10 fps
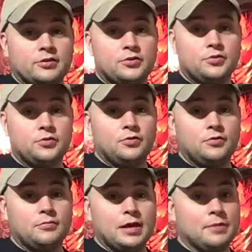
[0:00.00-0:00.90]
to
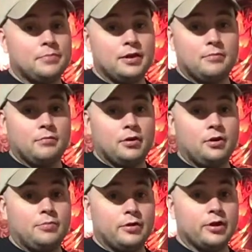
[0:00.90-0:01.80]
my pinball
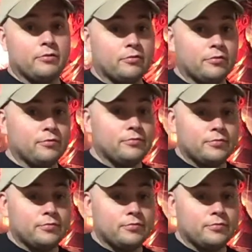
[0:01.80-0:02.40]
playroom,